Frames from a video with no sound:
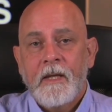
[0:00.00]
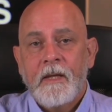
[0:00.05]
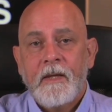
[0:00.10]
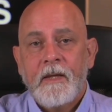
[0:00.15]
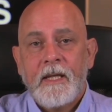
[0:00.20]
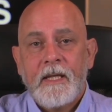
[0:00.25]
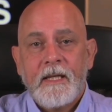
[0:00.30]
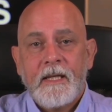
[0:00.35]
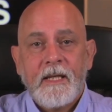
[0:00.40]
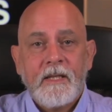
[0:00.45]

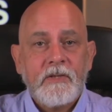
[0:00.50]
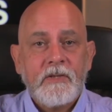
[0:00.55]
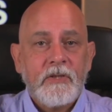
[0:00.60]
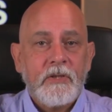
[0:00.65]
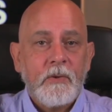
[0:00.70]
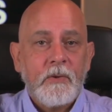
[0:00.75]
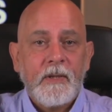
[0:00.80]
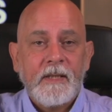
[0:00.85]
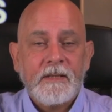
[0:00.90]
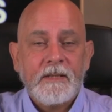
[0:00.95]
The
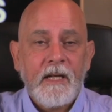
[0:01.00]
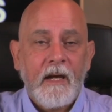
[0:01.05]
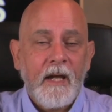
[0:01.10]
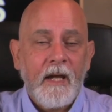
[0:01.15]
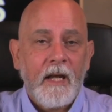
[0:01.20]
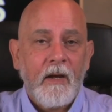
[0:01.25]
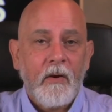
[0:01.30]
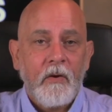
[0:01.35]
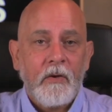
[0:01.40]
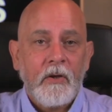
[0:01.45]
ensuing
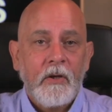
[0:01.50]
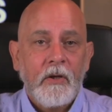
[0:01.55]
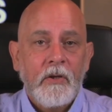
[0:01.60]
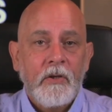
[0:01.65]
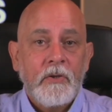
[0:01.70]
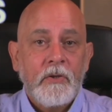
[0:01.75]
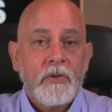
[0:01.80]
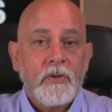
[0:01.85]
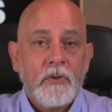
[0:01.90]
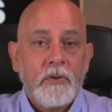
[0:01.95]
dialogue
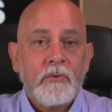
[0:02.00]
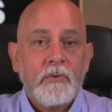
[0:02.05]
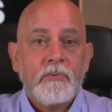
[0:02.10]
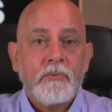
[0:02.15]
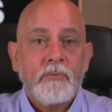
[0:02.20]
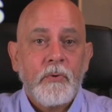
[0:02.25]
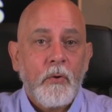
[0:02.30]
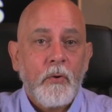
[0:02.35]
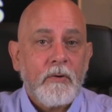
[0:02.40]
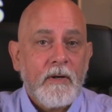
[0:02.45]
should
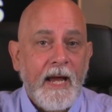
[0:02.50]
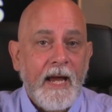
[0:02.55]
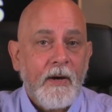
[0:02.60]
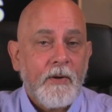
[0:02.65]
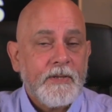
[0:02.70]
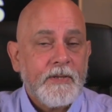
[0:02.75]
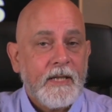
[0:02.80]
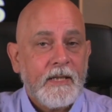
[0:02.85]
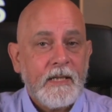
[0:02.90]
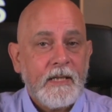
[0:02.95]
draw
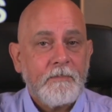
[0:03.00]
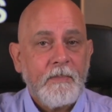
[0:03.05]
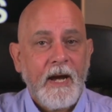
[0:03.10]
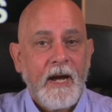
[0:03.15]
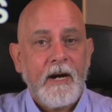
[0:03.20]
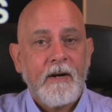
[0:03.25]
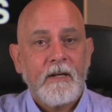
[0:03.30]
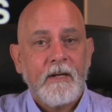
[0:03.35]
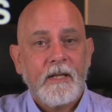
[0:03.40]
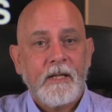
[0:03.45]
out any
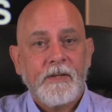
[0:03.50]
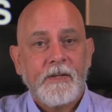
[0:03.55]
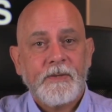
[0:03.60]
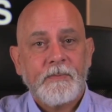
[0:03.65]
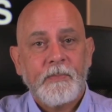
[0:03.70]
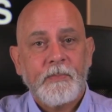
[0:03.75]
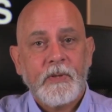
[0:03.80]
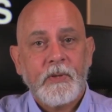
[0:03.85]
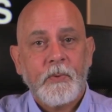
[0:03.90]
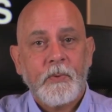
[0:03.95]
parallels
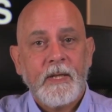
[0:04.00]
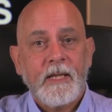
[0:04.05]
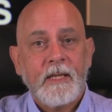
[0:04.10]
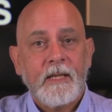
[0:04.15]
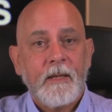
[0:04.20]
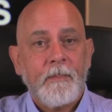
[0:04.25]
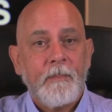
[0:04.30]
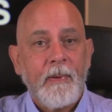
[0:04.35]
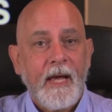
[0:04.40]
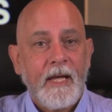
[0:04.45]
between
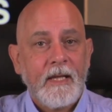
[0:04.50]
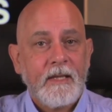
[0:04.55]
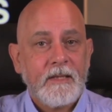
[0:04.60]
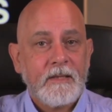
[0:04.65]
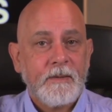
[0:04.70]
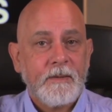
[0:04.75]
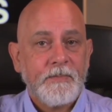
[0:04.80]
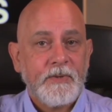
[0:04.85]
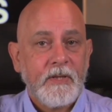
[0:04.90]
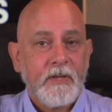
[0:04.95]
the
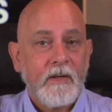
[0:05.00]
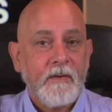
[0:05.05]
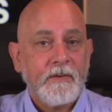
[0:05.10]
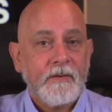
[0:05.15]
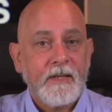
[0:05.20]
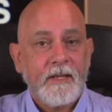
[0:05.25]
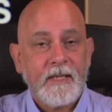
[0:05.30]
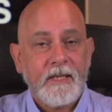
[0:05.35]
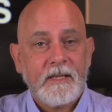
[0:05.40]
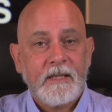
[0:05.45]
patterns observed
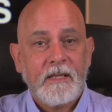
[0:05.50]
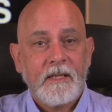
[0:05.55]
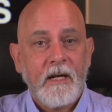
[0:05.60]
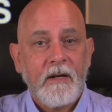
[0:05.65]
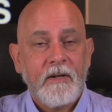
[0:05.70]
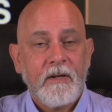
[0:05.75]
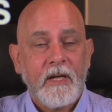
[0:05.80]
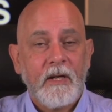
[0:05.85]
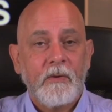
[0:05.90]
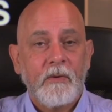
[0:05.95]
in the
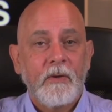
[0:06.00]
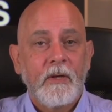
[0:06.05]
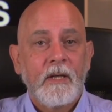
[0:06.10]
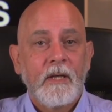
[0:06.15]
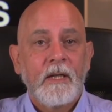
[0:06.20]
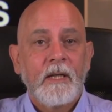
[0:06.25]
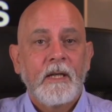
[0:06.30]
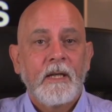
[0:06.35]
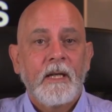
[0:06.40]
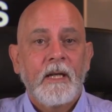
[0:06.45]
scenario
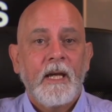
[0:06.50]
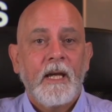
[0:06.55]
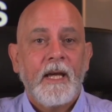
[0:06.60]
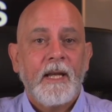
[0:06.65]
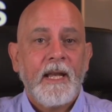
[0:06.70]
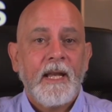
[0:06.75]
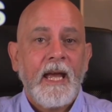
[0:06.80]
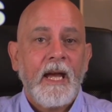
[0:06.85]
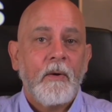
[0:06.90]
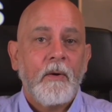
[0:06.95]

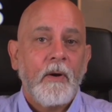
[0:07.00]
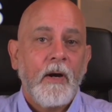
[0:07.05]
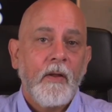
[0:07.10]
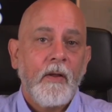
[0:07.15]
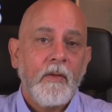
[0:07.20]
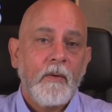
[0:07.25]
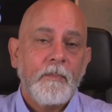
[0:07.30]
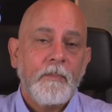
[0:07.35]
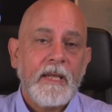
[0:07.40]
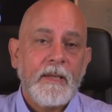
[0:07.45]
and how
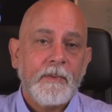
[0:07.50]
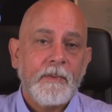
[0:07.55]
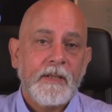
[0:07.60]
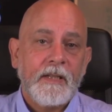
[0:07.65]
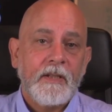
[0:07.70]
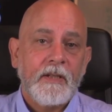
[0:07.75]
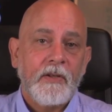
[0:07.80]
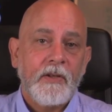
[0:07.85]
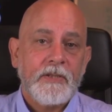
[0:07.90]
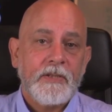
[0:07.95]
other people
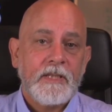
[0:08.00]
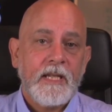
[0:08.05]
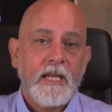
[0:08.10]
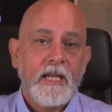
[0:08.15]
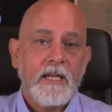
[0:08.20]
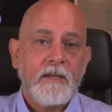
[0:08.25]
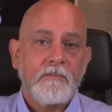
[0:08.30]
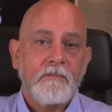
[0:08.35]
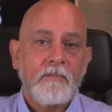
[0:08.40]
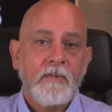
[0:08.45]
in her
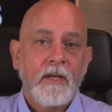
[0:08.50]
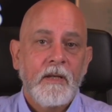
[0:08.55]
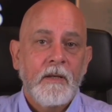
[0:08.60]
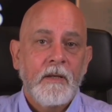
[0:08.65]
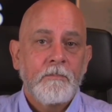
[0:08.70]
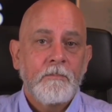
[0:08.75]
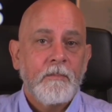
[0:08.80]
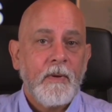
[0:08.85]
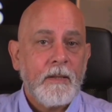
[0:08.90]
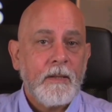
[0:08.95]
team
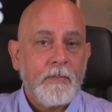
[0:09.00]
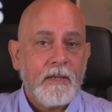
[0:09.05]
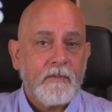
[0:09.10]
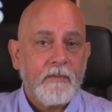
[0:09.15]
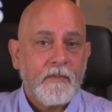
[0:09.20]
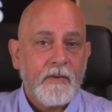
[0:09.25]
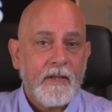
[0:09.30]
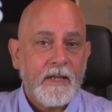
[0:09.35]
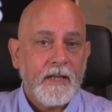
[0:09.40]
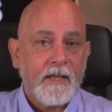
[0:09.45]
may be
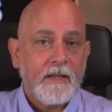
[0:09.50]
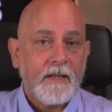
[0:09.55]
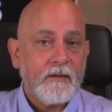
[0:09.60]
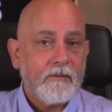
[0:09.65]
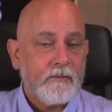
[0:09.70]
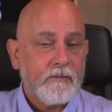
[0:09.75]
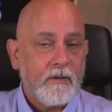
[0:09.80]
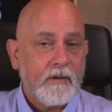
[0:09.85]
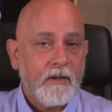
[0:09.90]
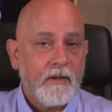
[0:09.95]

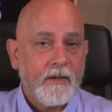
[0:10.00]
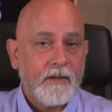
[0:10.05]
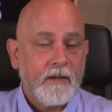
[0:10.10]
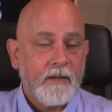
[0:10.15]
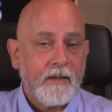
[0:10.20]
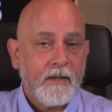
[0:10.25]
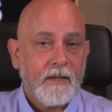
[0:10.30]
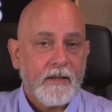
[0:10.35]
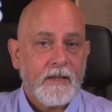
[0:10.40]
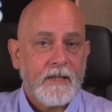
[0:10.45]
feeling at
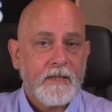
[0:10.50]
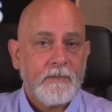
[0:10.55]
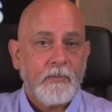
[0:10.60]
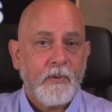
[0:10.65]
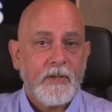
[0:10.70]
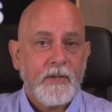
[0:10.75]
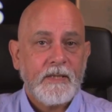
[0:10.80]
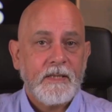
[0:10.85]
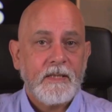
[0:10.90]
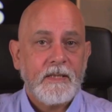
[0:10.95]
this
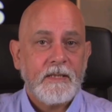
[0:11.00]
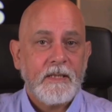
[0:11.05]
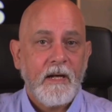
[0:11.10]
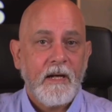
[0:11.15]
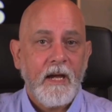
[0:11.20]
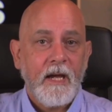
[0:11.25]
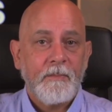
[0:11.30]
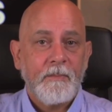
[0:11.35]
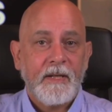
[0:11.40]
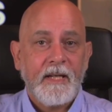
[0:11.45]
point in
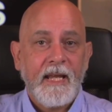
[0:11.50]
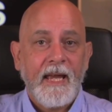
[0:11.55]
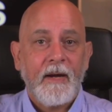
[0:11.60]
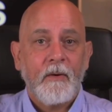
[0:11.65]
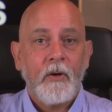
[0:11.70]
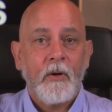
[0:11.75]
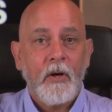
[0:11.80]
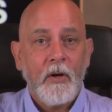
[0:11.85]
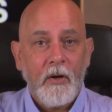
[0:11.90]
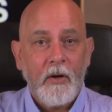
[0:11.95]
time, and
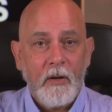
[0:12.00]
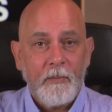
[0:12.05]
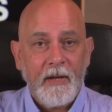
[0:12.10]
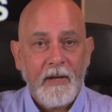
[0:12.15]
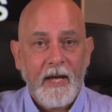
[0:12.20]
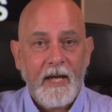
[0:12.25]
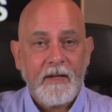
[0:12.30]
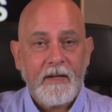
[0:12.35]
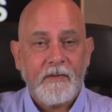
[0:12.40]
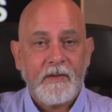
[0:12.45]
how her
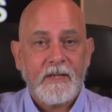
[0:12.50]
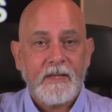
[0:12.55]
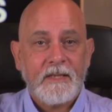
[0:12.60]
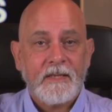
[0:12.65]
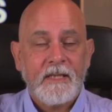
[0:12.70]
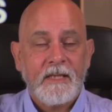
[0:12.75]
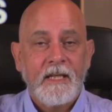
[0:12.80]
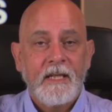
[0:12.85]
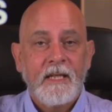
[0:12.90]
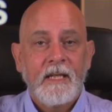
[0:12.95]

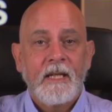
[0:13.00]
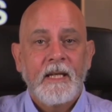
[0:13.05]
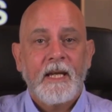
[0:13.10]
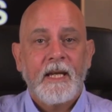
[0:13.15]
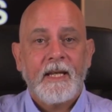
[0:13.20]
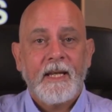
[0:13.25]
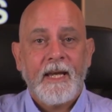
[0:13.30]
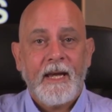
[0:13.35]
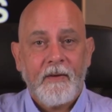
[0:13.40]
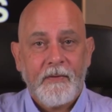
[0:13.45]
behaviors
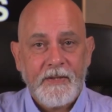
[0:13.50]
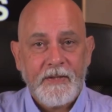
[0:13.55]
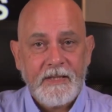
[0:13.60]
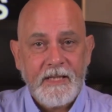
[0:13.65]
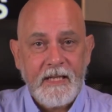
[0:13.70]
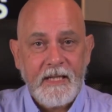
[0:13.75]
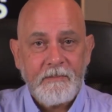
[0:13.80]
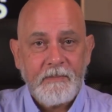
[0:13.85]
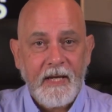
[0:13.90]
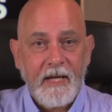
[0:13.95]
and how the
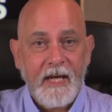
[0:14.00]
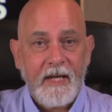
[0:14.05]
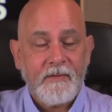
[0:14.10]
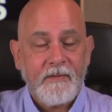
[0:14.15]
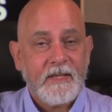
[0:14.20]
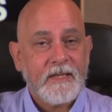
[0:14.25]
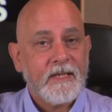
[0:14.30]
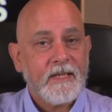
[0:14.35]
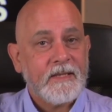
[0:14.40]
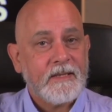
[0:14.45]
team
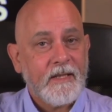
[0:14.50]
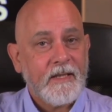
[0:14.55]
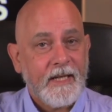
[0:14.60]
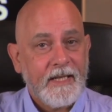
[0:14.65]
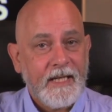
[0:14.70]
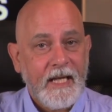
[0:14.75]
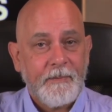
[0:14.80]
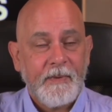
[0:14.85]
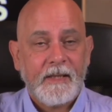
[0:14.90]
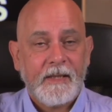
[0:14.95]
behaviors are
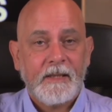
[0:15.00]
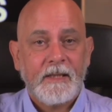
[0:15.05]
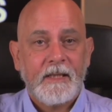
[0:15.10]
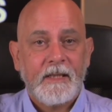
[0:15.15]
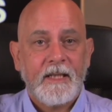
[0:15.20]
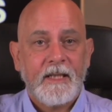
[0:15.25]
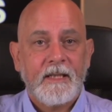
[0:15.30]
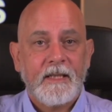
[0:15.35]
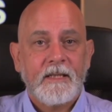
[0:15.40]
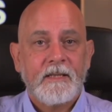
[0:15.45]
dynamically
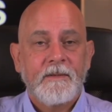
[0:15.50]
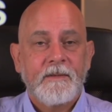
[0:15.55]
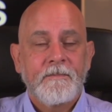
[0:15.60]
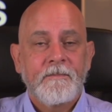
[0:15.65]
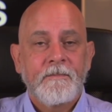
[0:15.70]
linked.